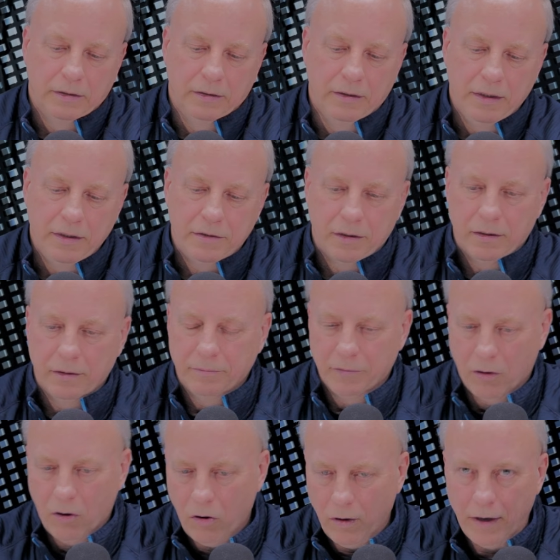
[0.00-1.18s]
These are
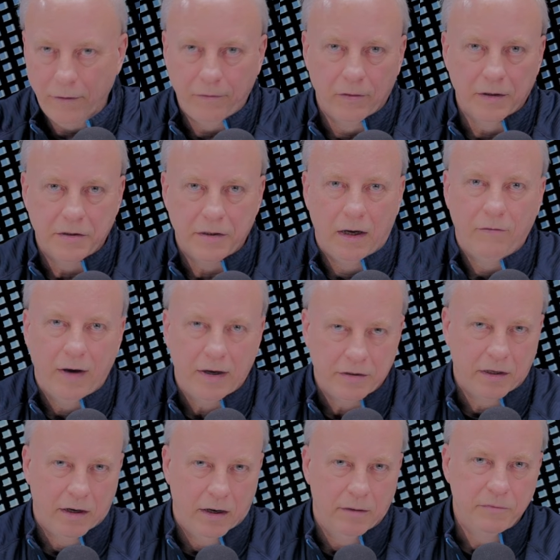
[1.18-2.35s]
the whole headphone itself as
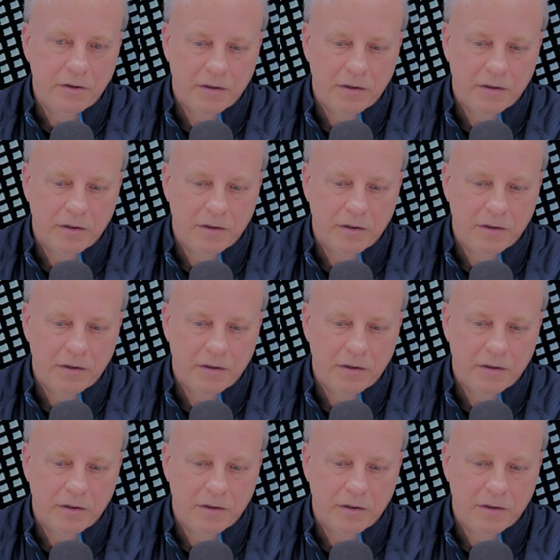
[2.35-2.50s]
it comes